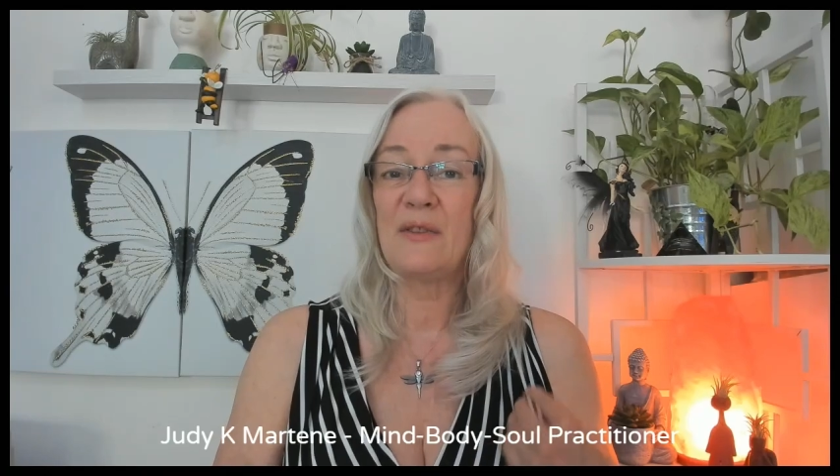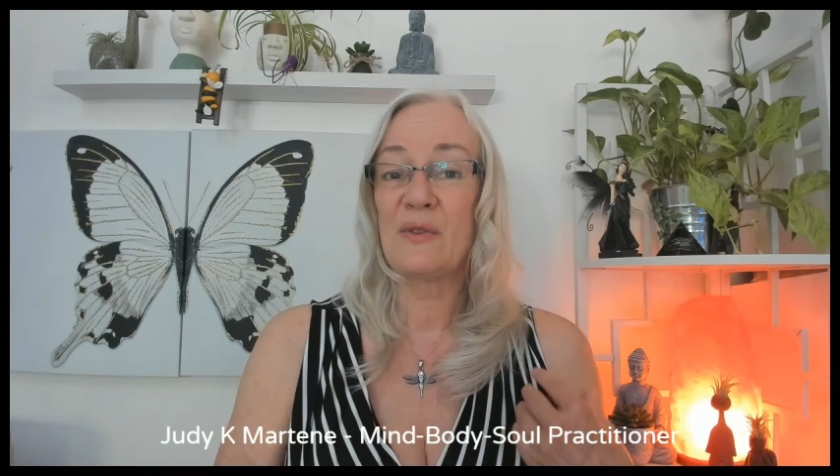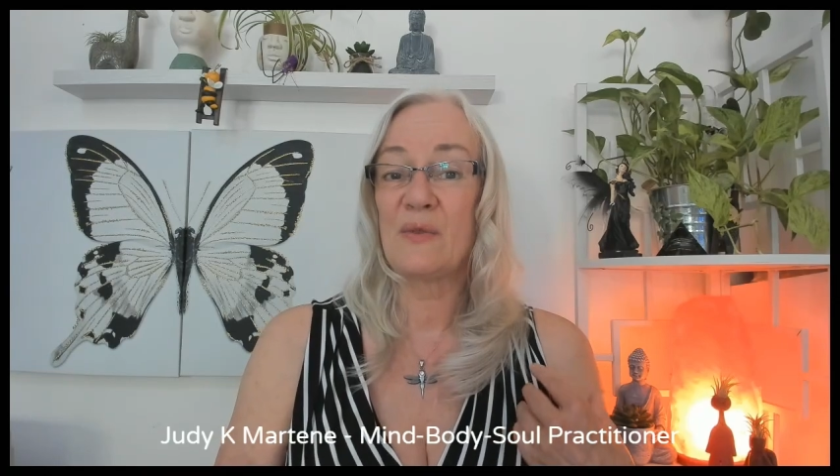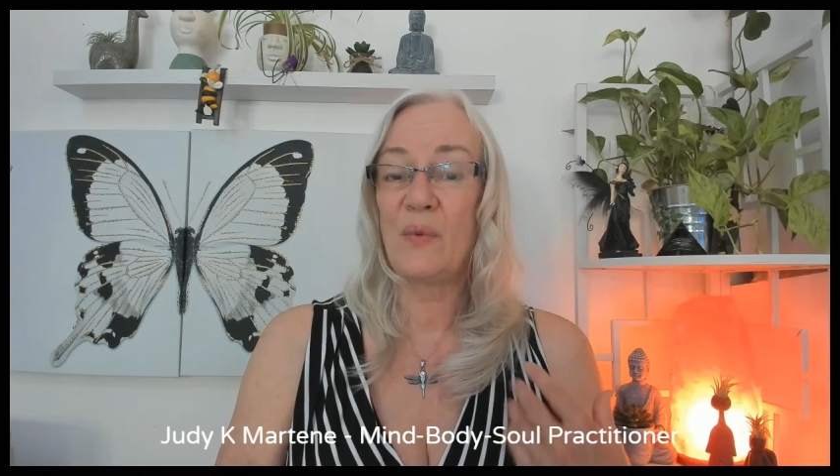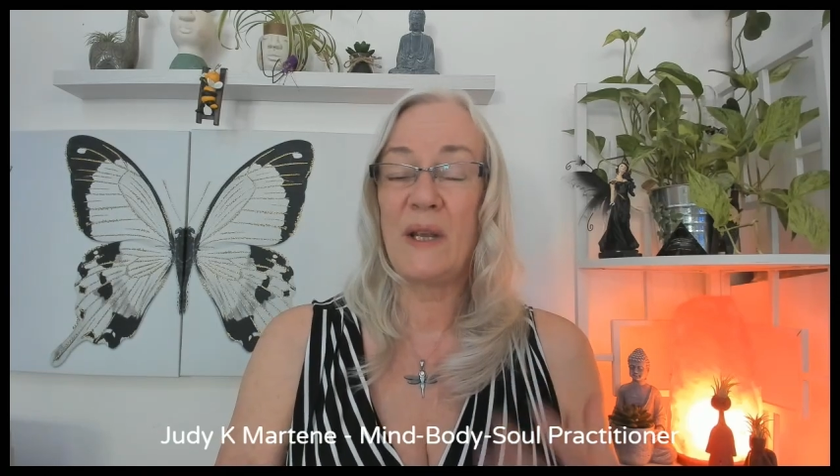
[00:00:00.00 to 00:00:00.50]

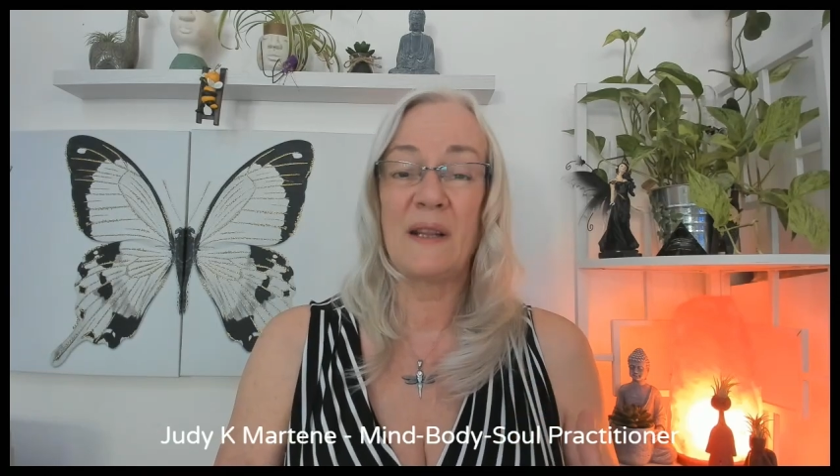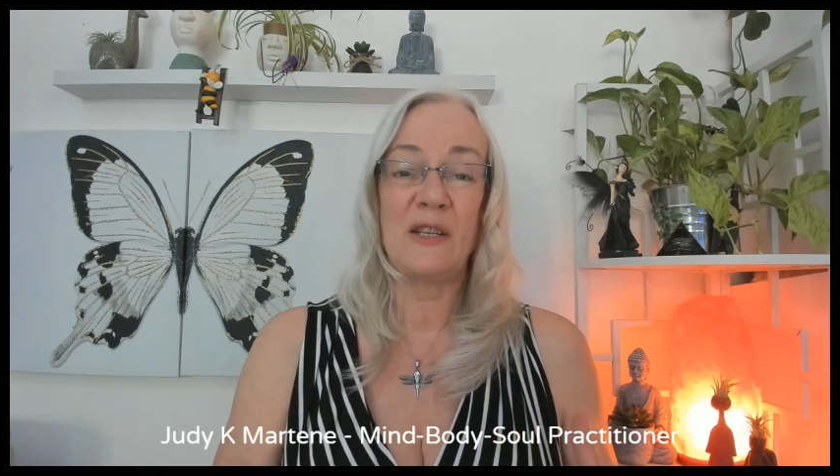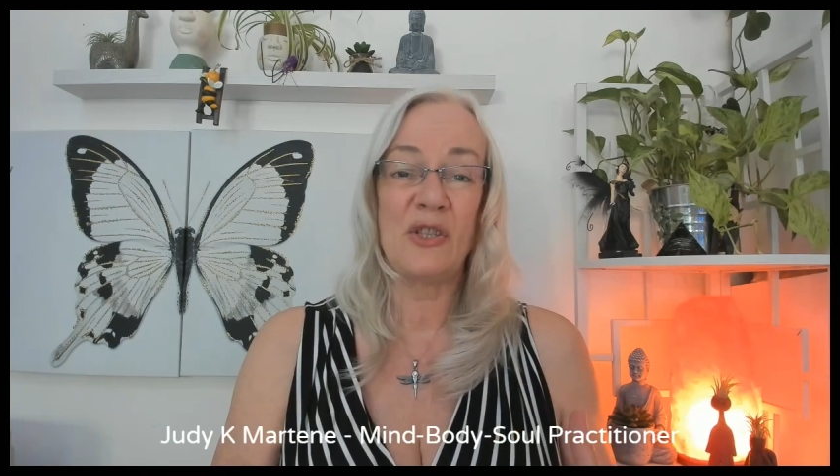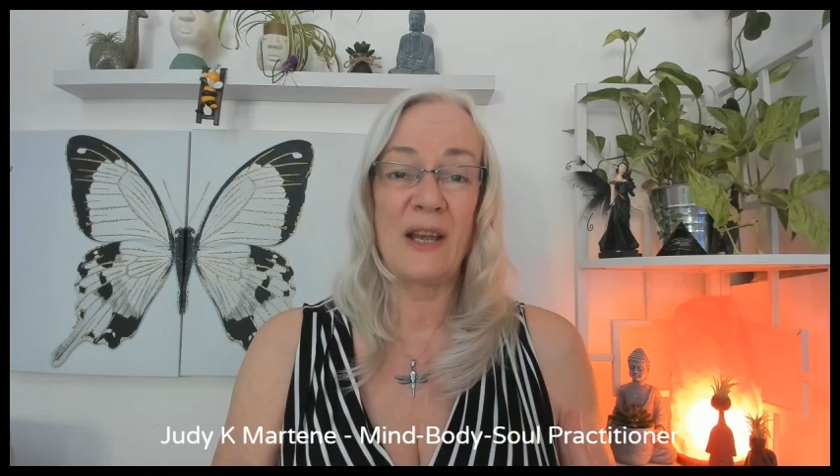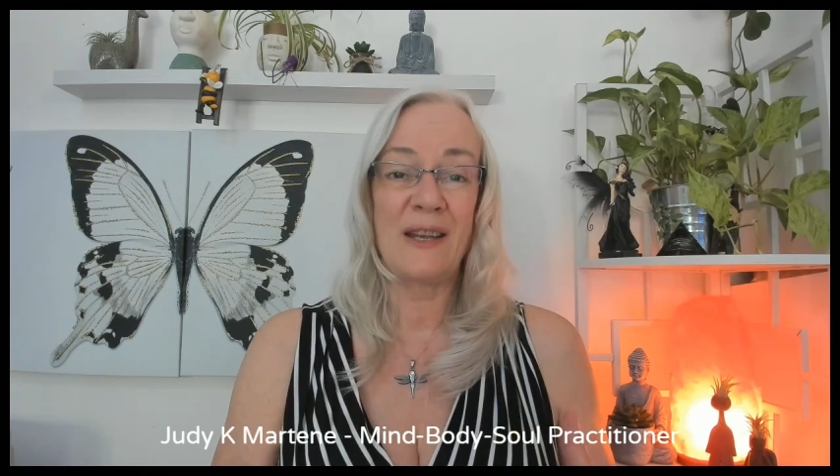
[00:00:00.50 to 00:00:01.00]
there's weekly
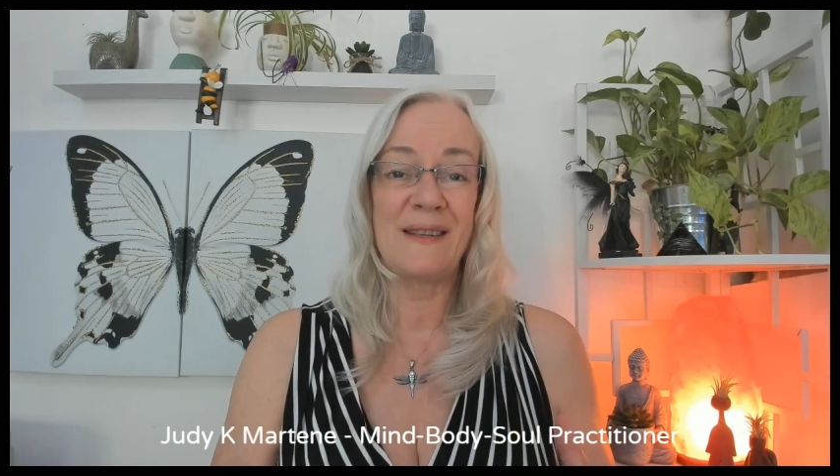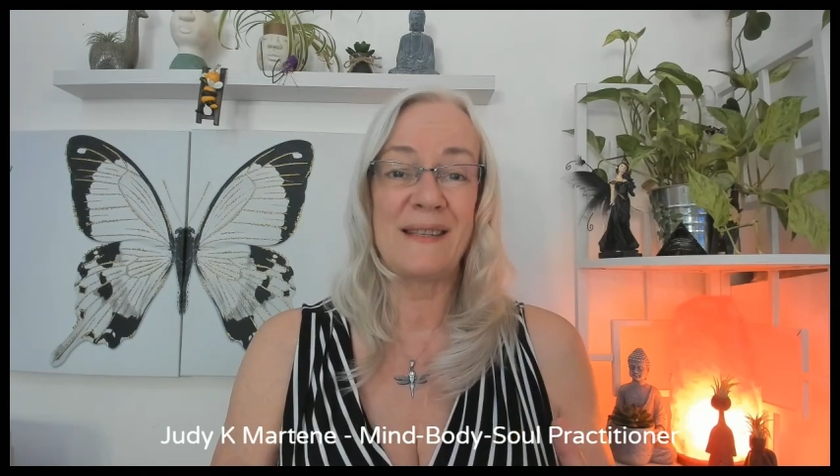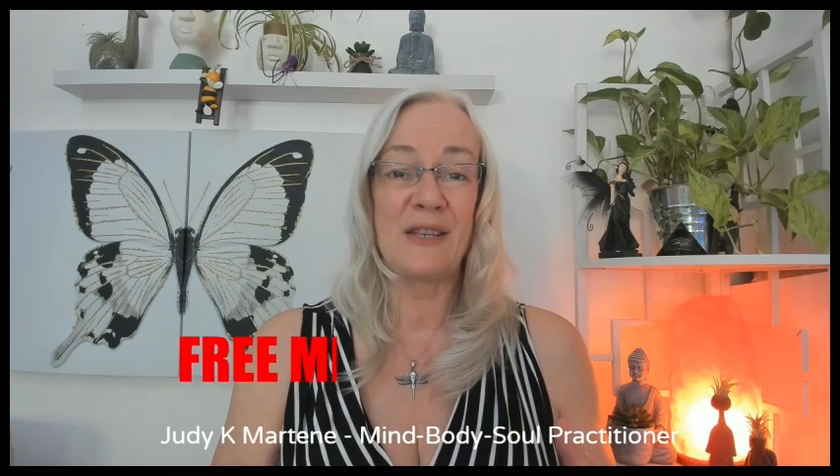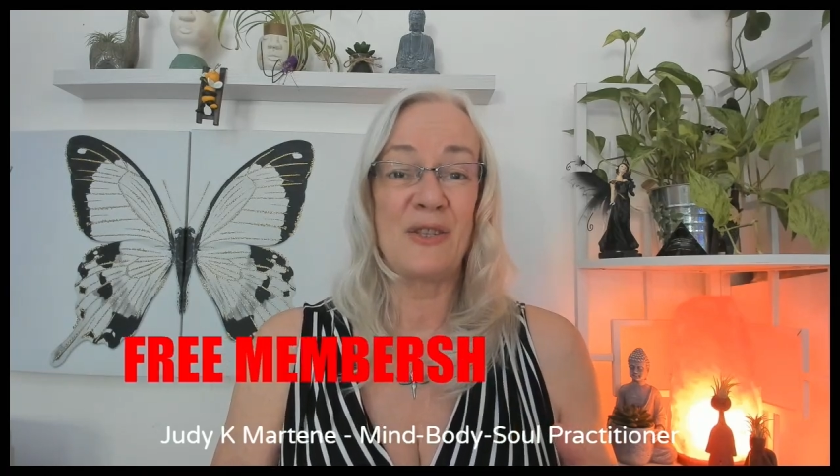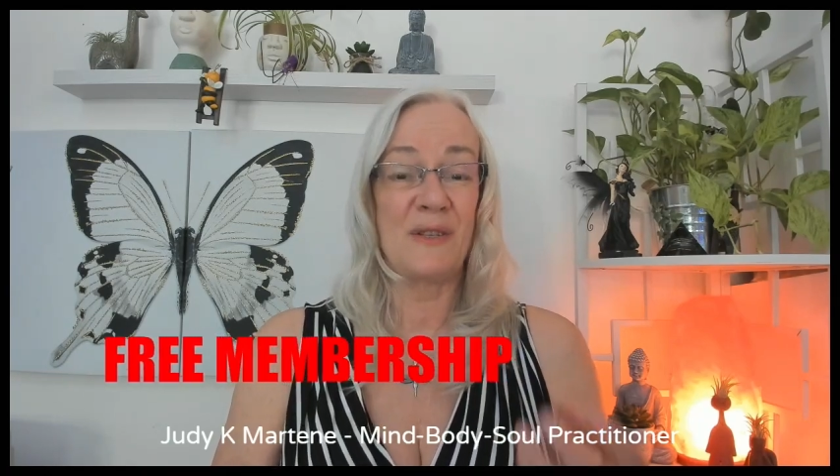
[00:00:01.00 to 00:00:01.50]
check-in
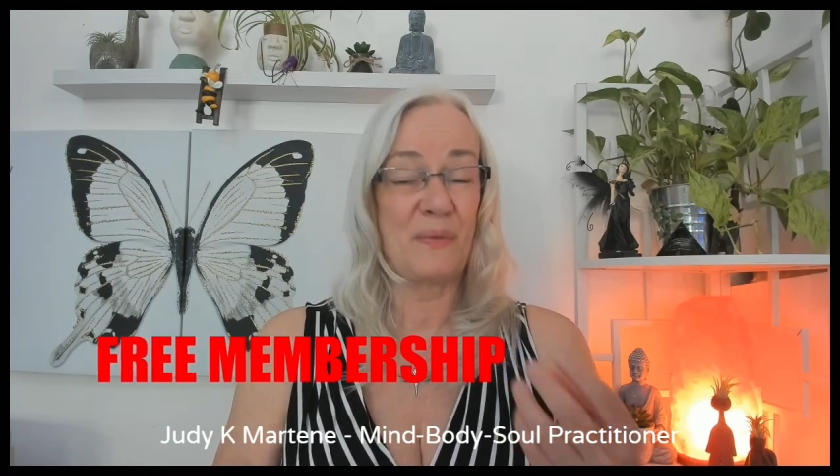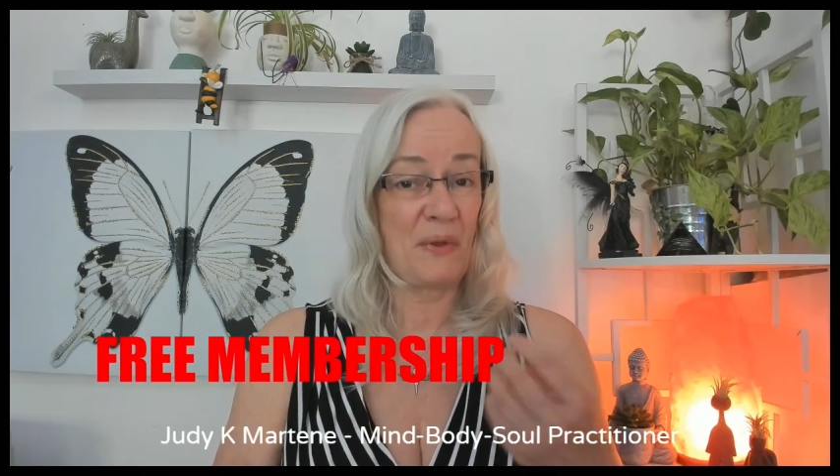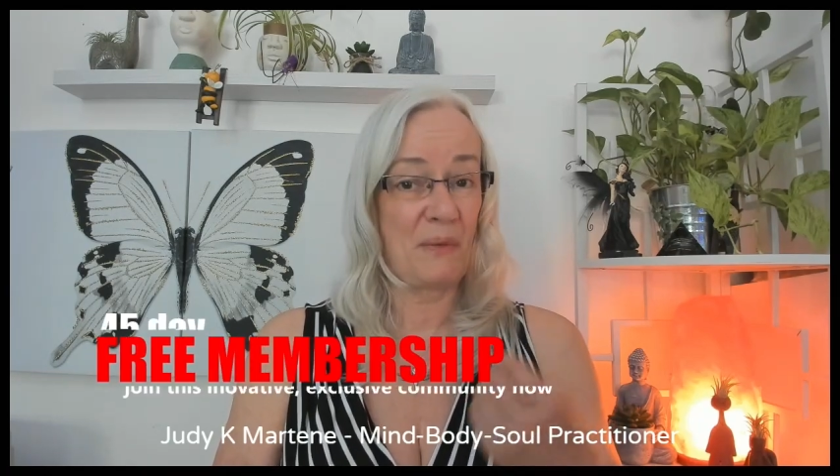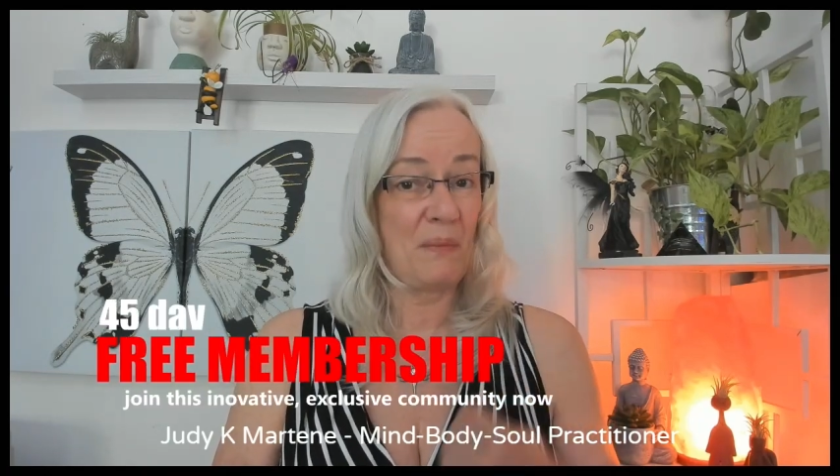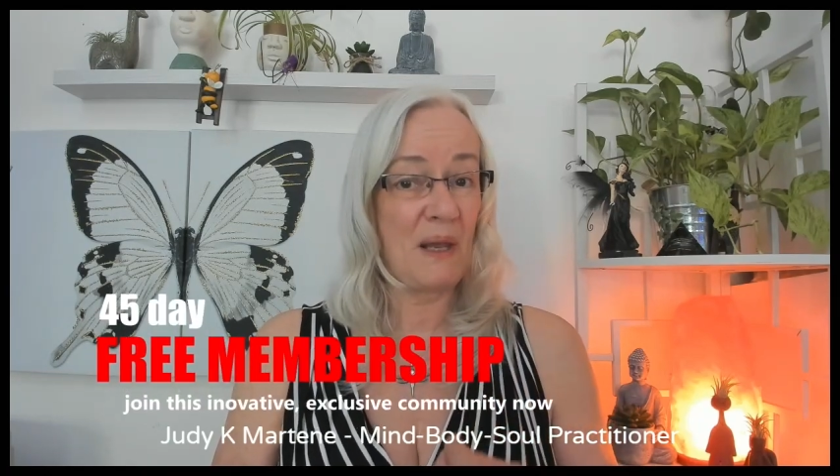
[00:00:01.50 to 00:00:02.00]
sessions
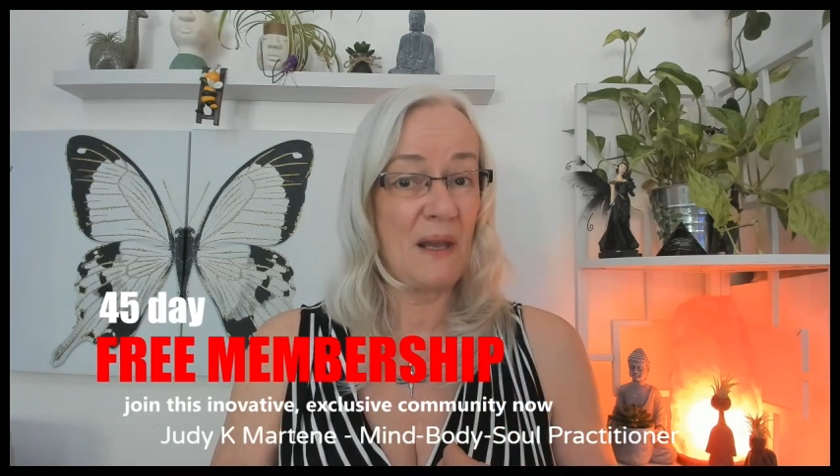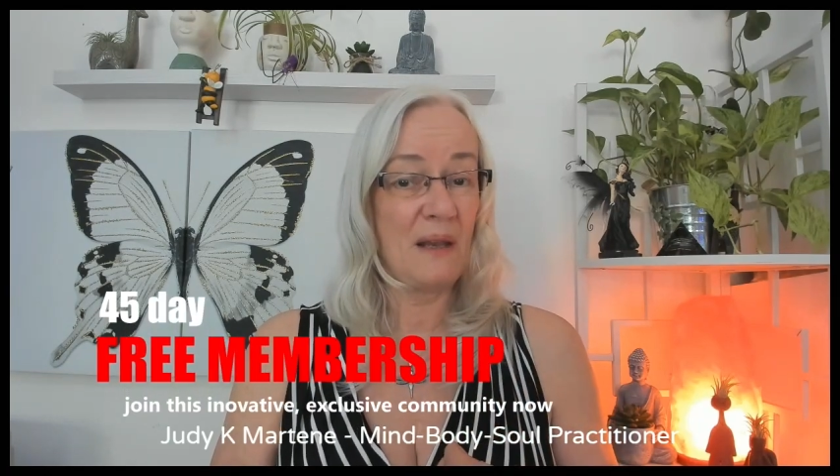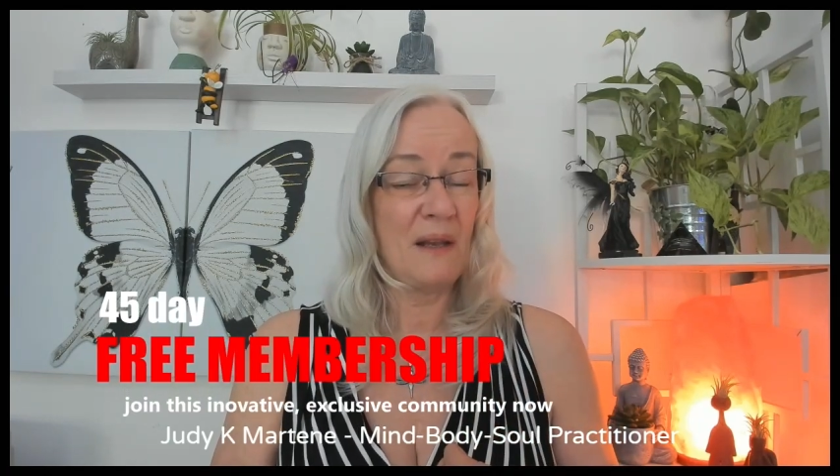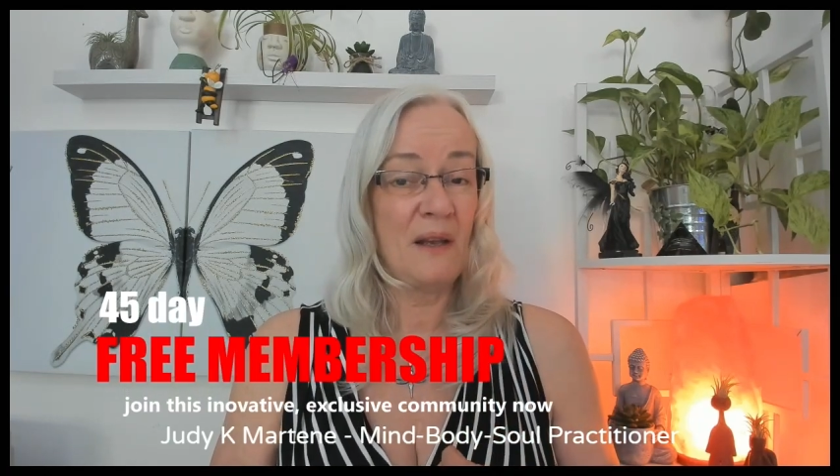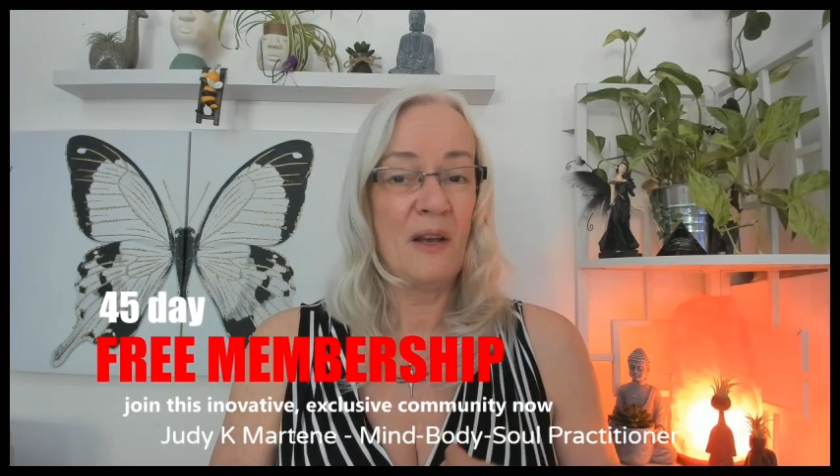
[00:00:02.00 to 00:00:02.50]
with me,